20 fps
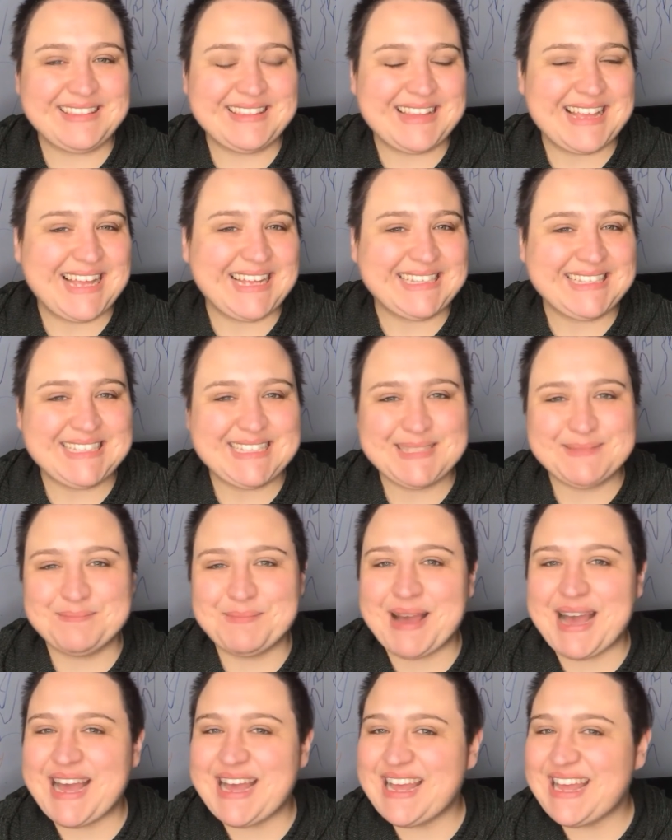That's
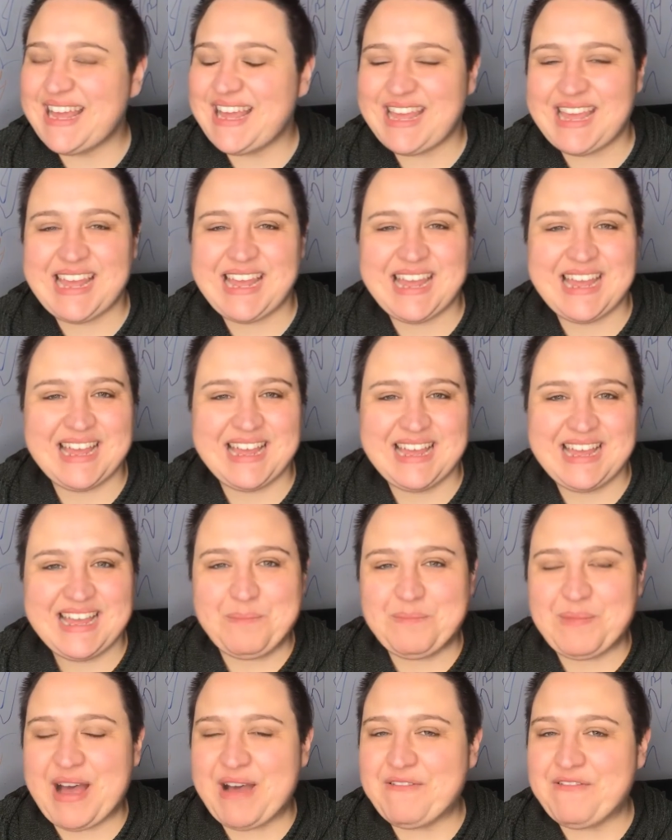my
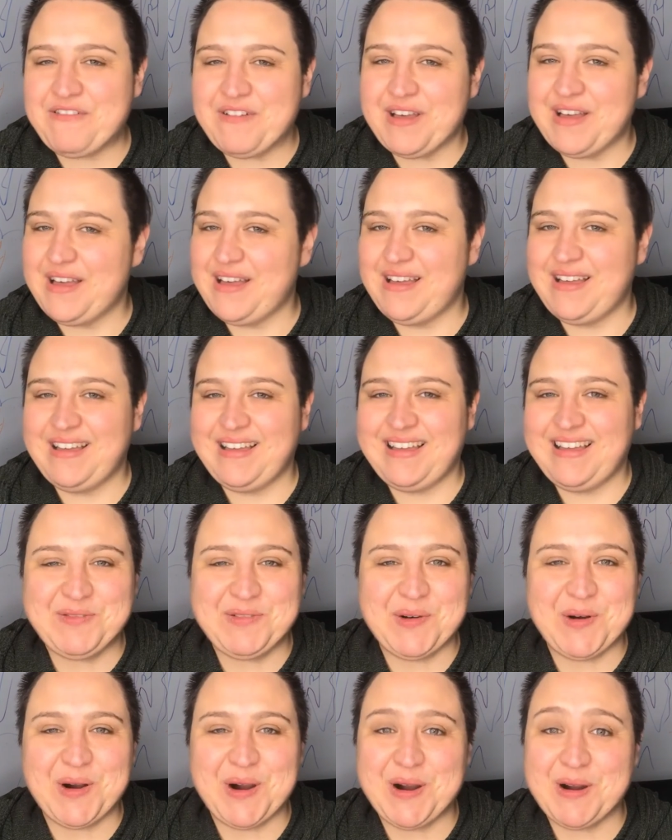buffer
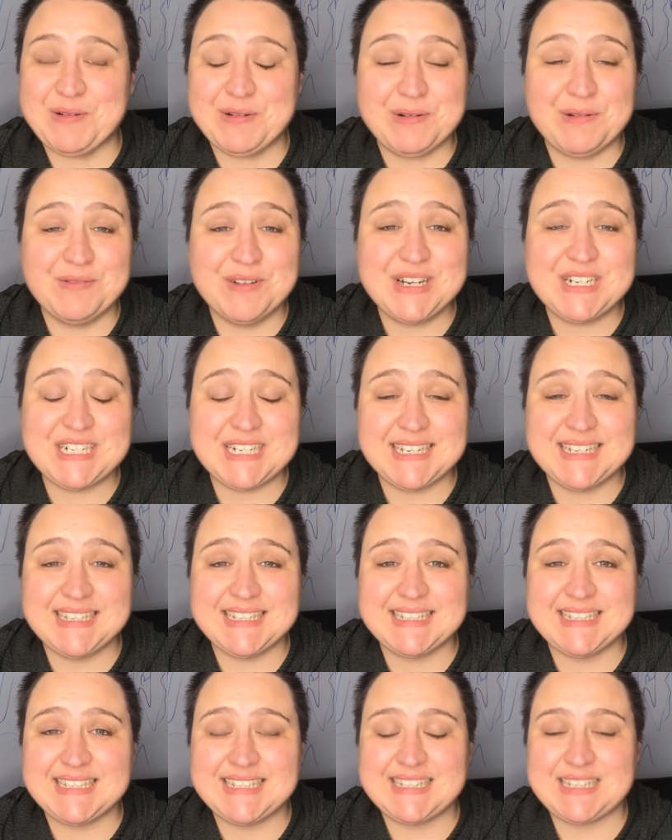for
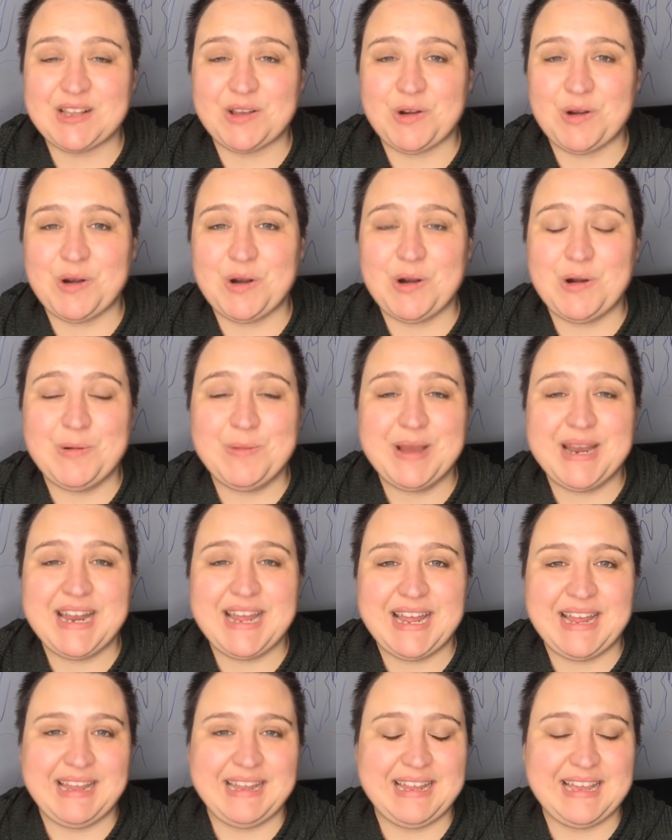revisions or when
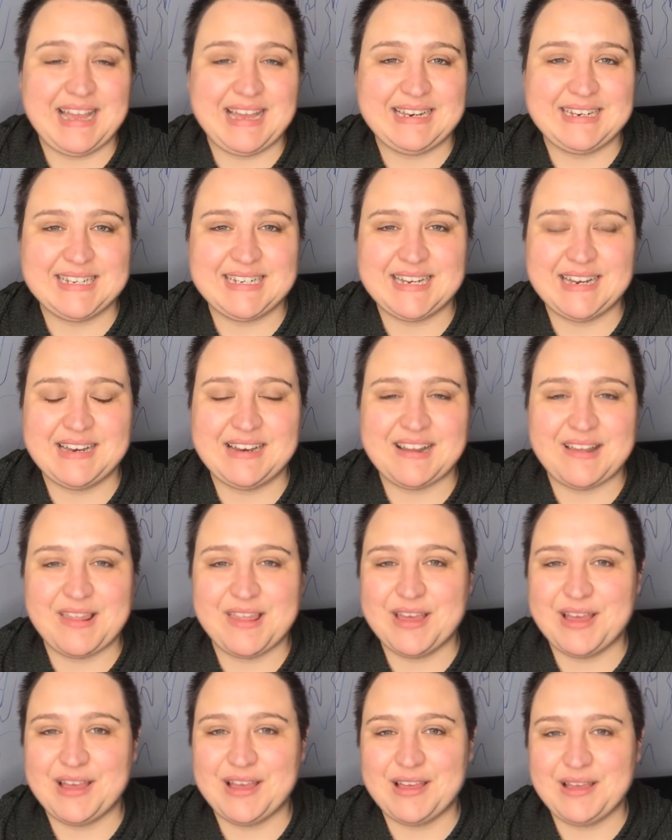I get
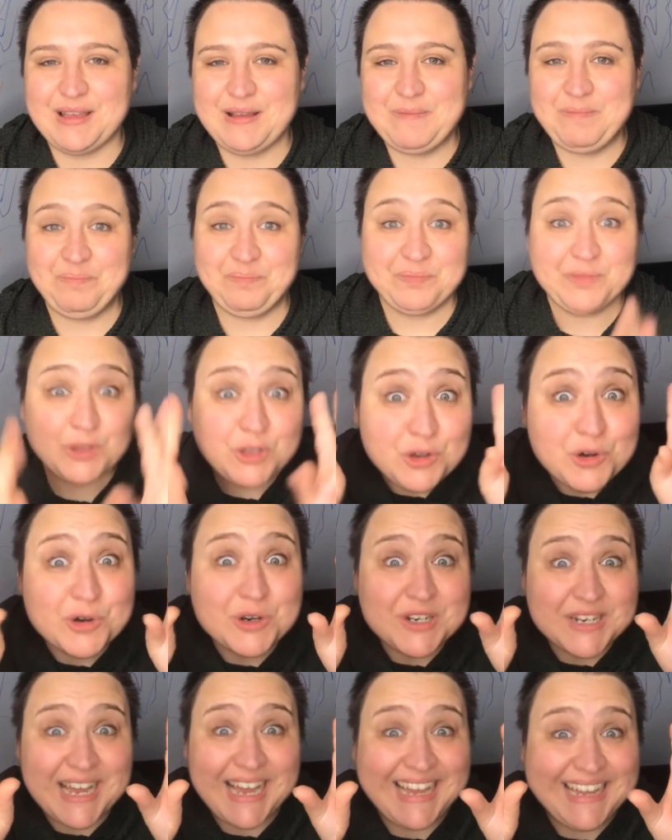another
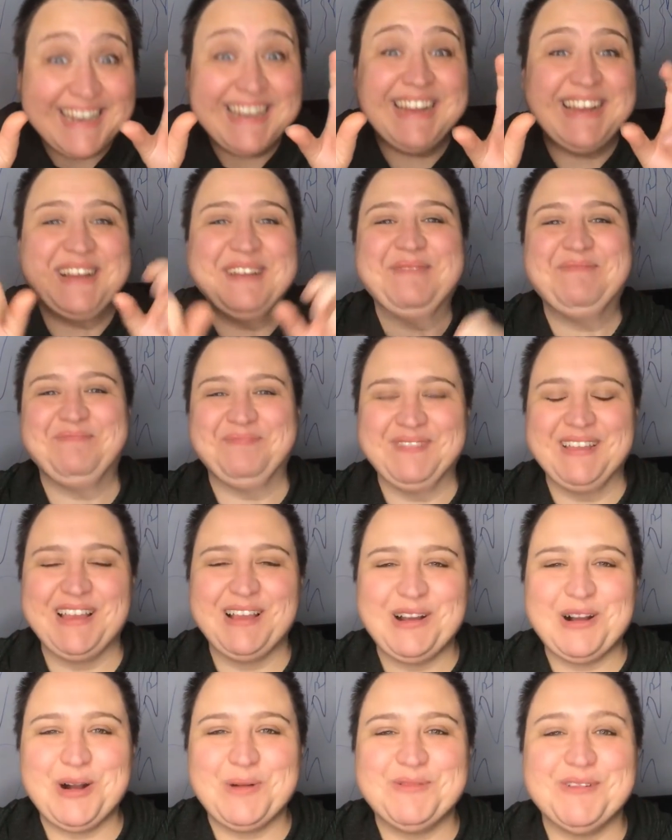good idea.
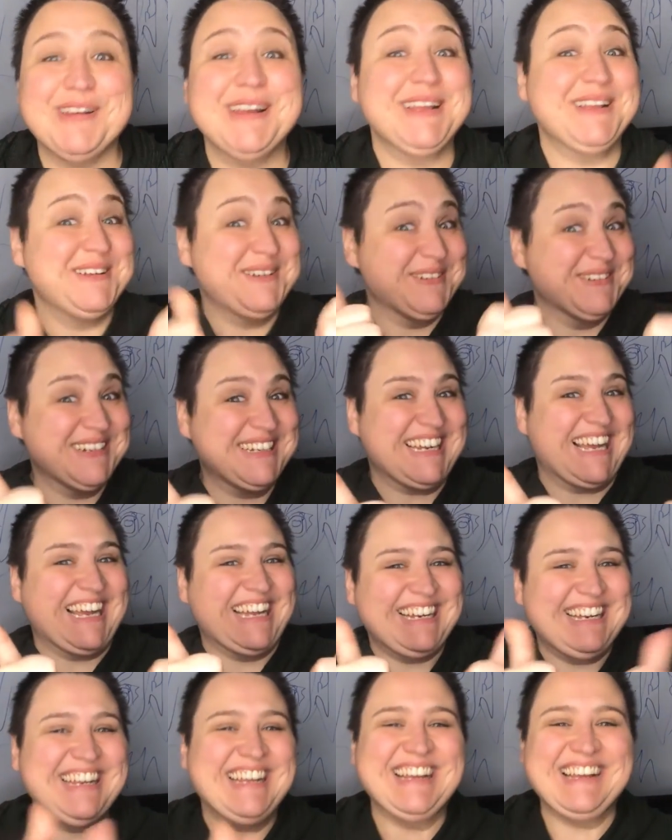Hopefully good
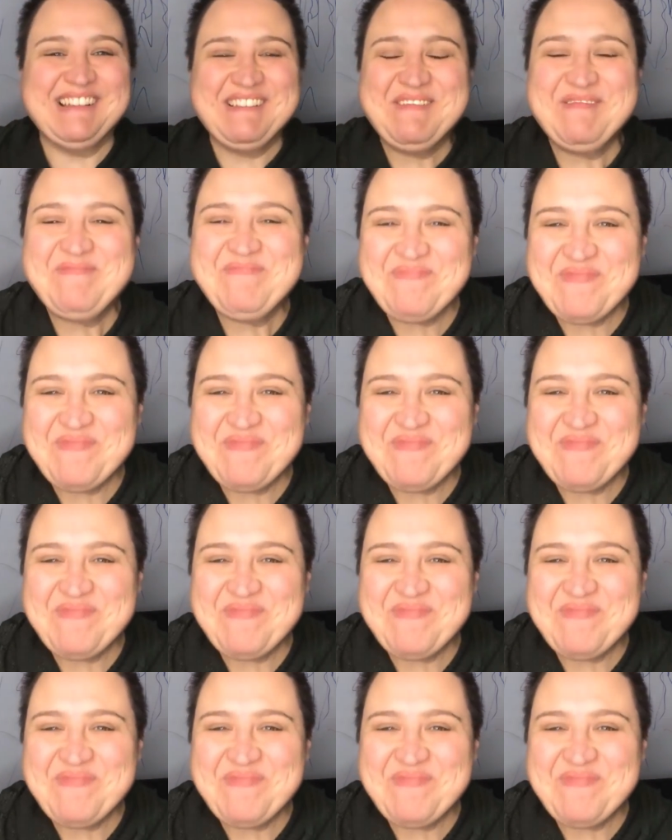idea.